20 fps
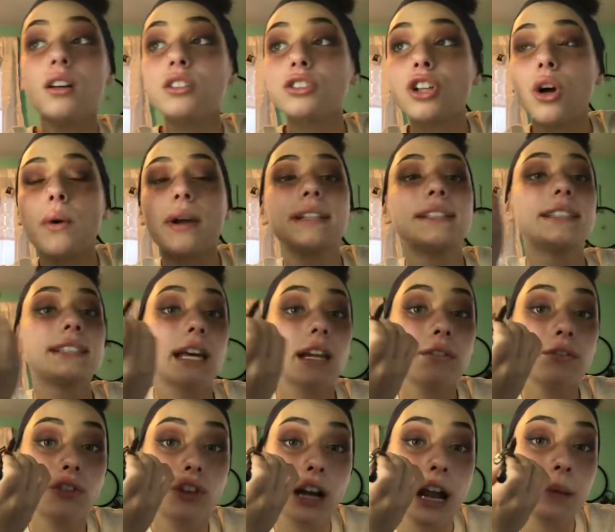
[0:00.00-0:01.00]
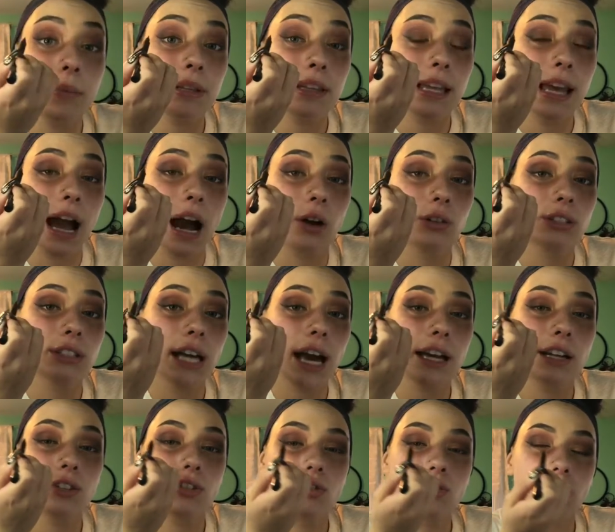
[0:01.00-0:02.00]
So instead of grabbing the
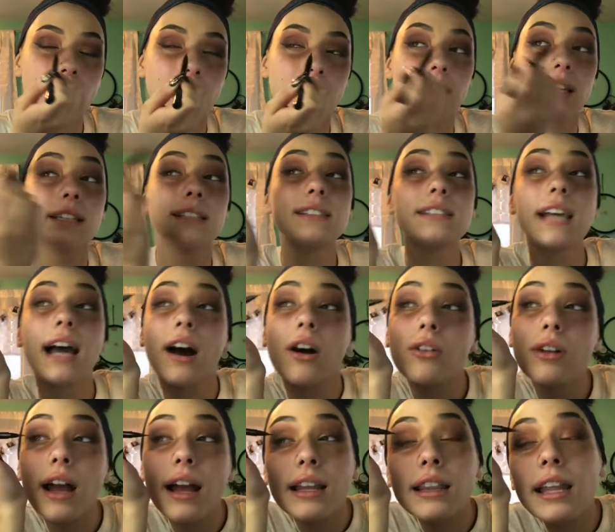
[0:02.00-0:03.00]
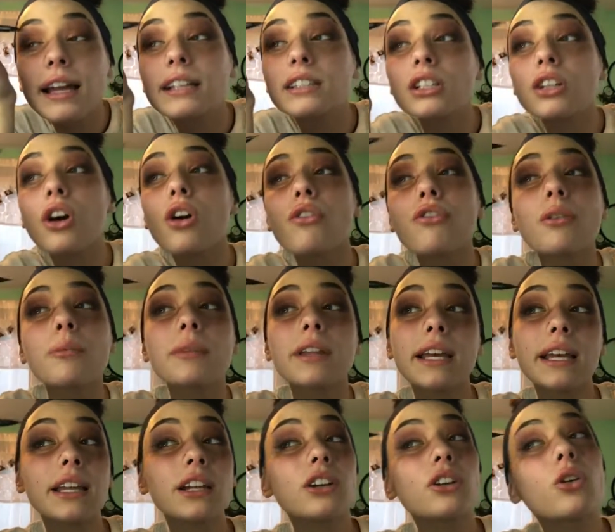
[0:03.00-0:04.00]
outside and dragging it down, I like to go from the
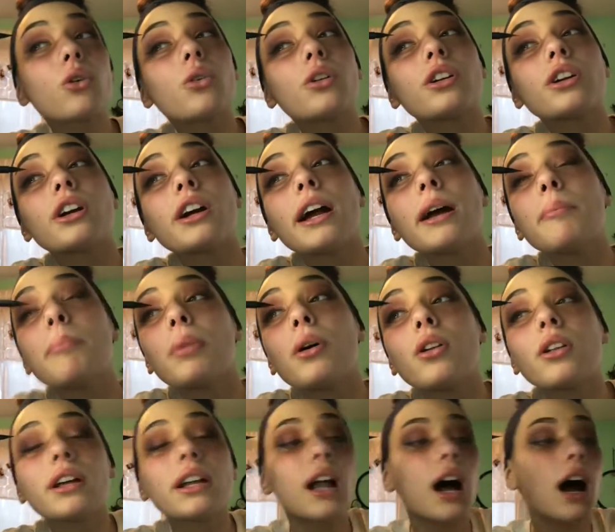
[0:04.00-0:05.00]
inner corner and pull it